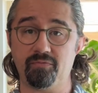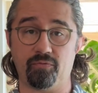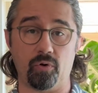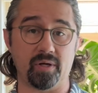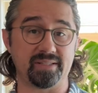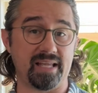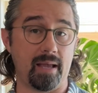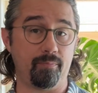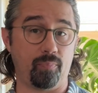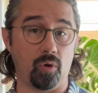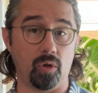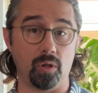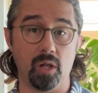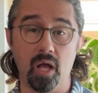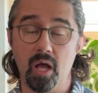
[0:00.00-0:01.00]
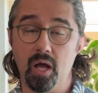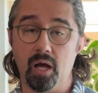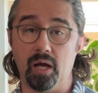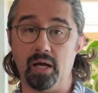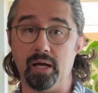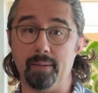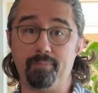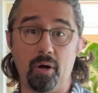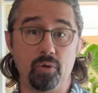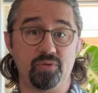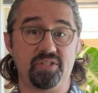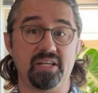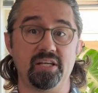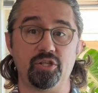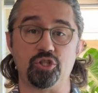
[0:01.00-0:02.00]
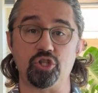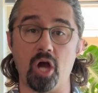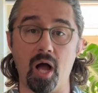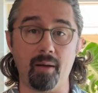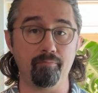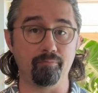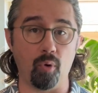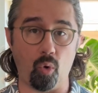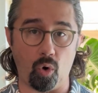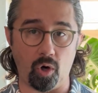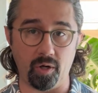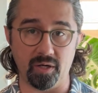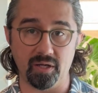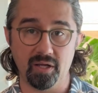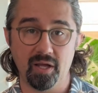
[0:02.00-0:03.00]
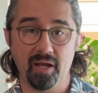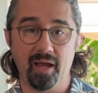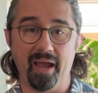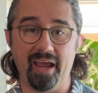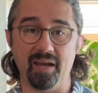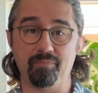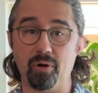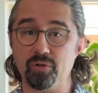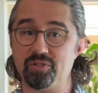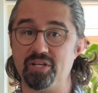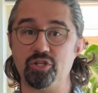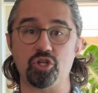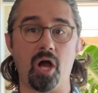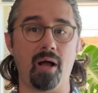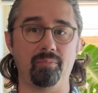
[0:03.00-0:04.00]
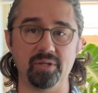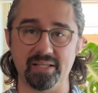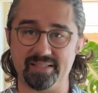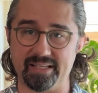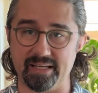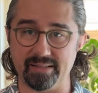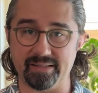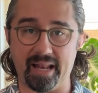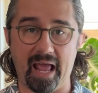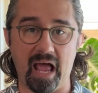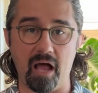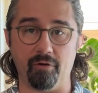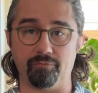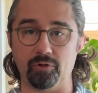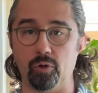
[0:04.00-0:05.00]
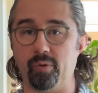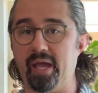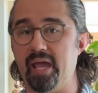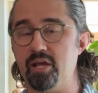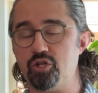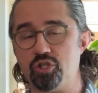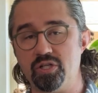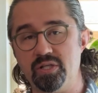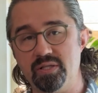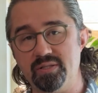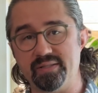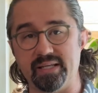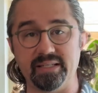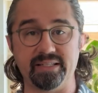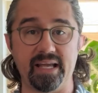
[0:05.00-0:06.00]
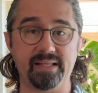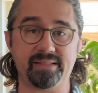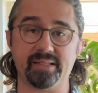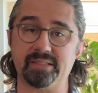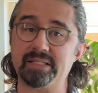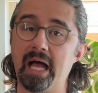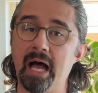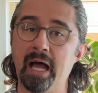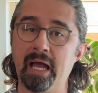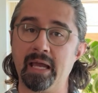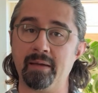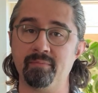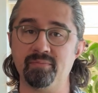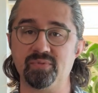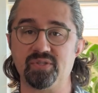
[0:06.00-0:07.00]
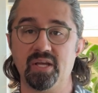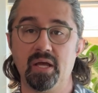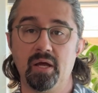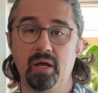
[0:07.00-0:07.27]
For example, posting a job board and posting job listings that have locations and dates and times,